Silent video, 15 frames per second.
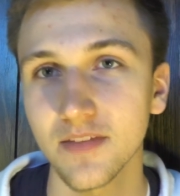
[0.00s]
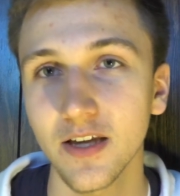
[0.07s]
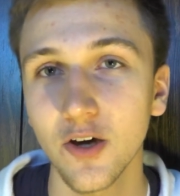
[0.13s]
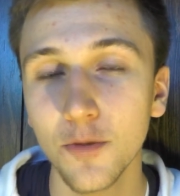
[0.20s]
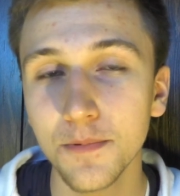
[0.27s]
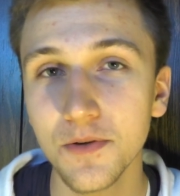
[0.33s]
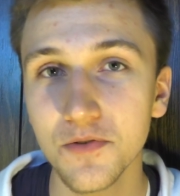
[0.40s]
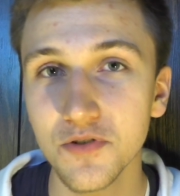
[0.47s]
I
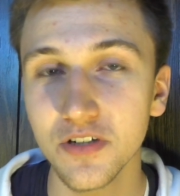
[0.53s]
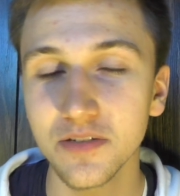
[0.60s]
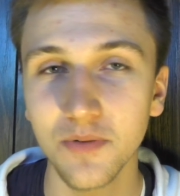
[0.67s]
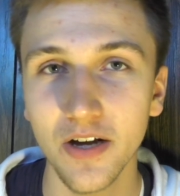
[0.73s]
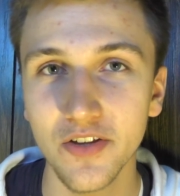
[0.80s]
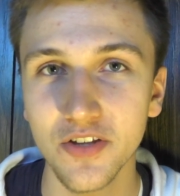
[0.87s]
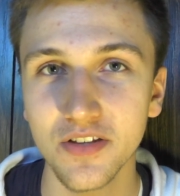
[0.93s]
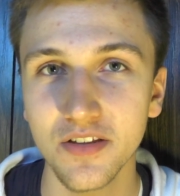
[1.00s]
hope you enjoyed
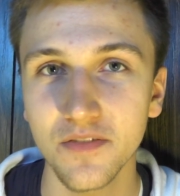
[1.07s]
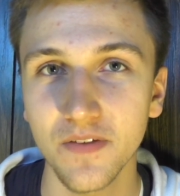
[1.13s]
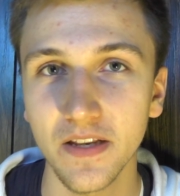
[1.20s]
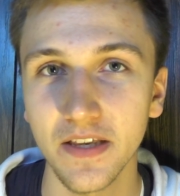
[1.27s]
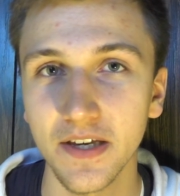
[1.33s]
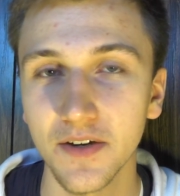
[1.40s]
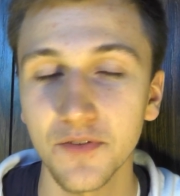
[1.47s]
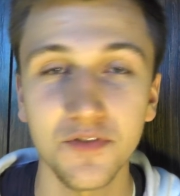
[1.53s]
watching this
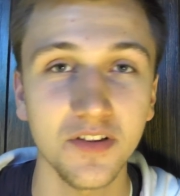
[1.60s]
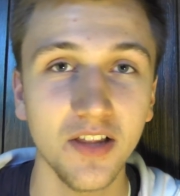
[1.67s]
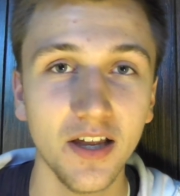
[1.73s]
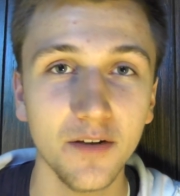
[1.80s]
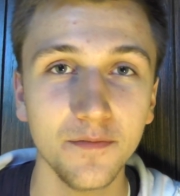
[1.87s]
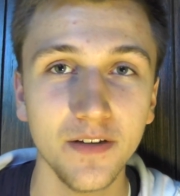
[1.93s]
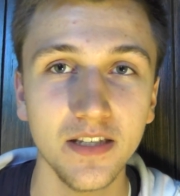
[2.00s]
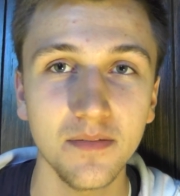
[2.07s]
video. It was a
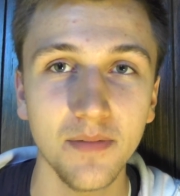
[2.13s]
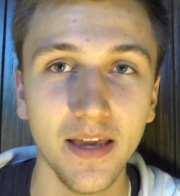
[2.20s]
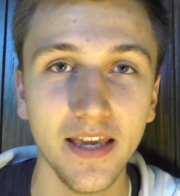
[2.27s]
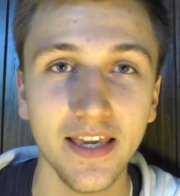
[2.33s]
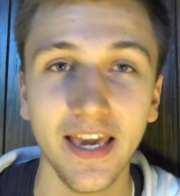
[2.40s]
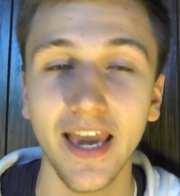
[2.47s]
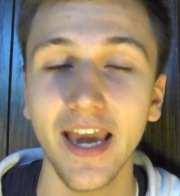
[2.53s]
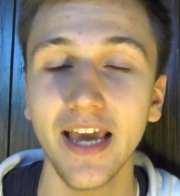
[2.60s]
lot of fun to
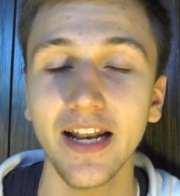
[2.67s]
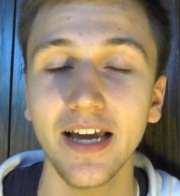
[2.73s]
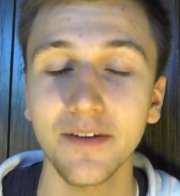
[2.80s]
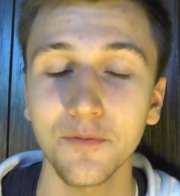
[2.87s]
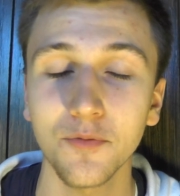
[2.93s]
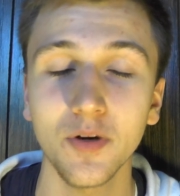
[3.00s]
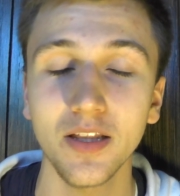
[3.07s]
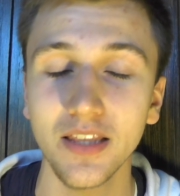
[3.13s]
make, and I
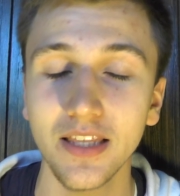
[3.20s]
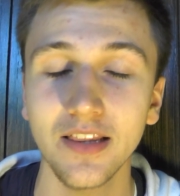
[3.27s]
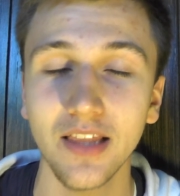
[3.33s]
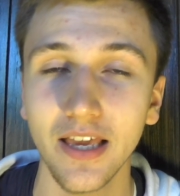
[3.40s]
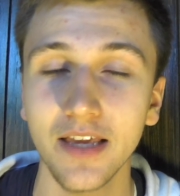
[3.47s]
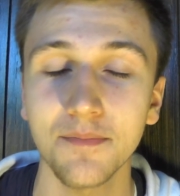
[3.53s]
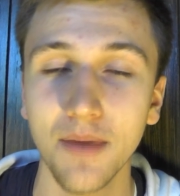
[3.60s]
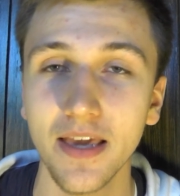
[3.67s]
really
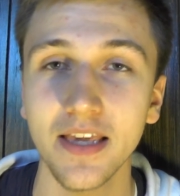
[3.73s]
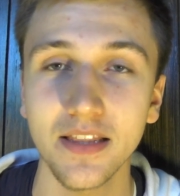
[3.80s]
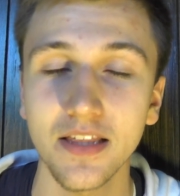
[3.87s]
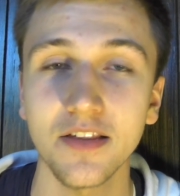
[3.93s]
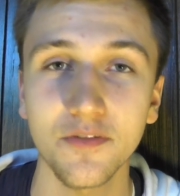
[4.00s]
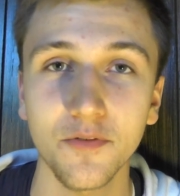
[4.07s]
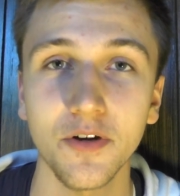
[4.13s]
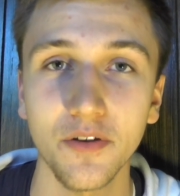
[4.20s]
like making
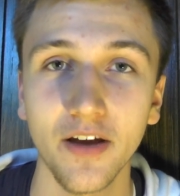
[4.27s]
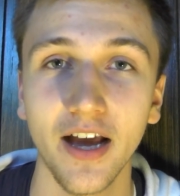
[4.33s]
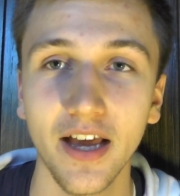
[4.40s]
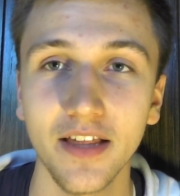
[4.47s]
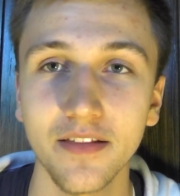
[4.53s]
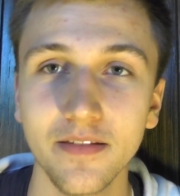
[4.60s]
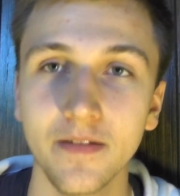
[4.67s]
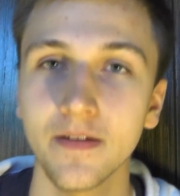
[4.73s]
these for you
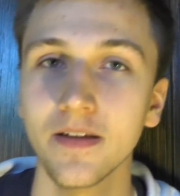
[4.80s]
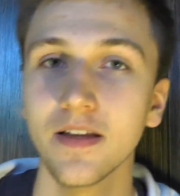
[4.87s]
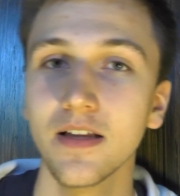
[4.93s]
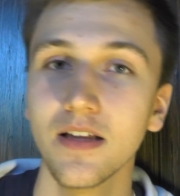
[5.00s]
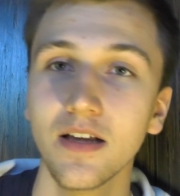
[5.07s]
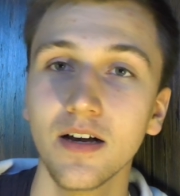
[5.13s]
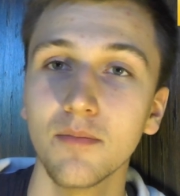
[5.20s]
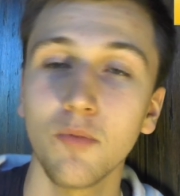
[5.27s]
guys.
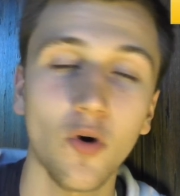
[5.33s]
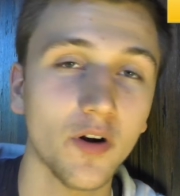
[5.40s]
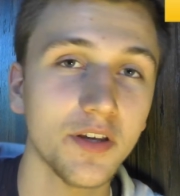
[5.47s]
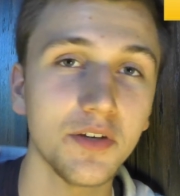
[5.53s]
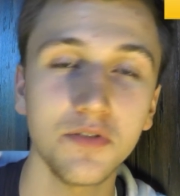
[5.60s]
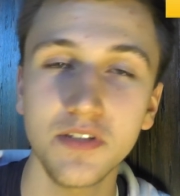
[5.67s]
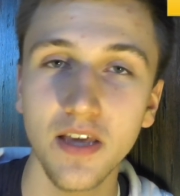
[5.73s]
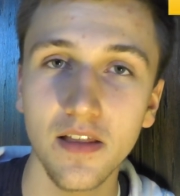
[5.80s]
More
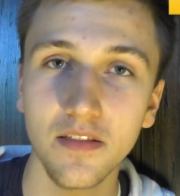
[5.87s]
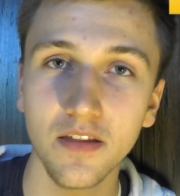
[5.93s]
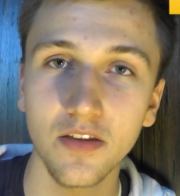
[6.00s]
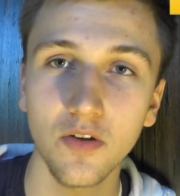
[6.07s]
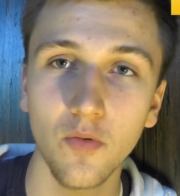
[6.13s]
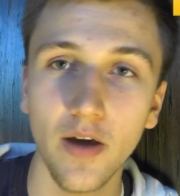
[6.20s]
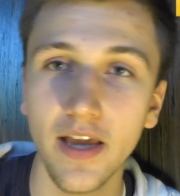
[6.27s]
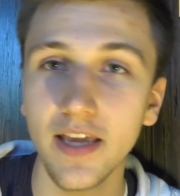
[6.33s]
Q10s on
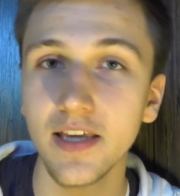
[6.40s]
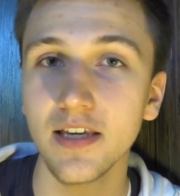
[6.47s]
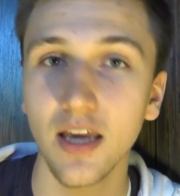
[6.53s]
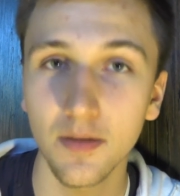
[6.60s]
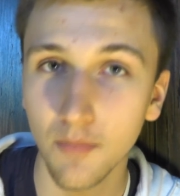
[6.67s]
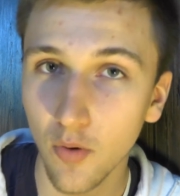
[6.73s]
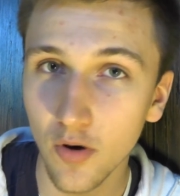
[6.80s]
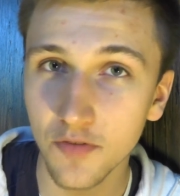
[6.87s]
the way,
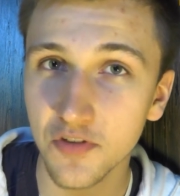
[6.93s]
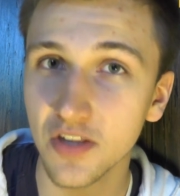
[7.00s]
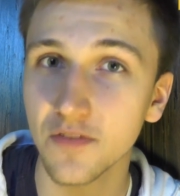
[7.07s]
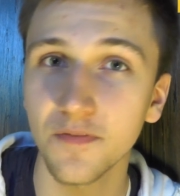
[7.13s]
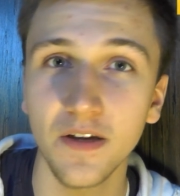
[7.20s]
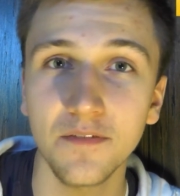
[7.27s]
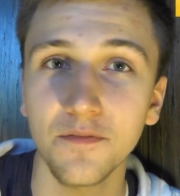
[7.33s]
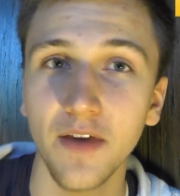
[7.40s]
and more
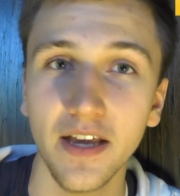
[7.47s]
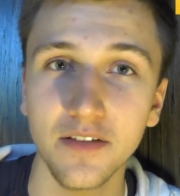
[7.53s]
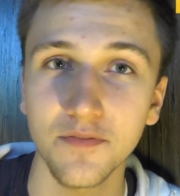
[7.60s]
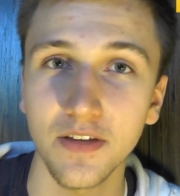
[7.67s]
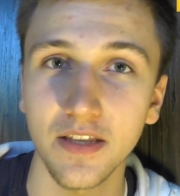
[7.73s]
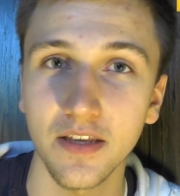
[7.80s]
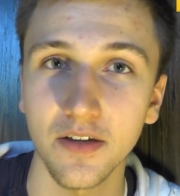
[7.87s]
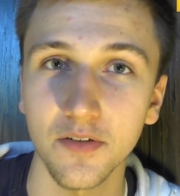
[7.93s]
just fun fact
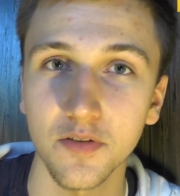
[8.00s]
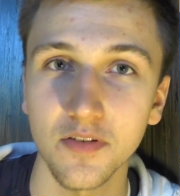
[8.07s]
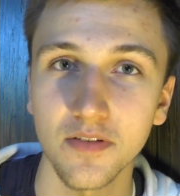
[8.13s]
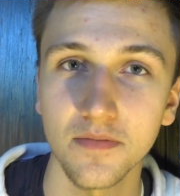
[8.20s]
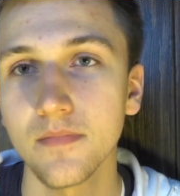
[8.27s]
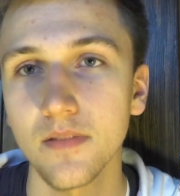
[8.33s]
videos.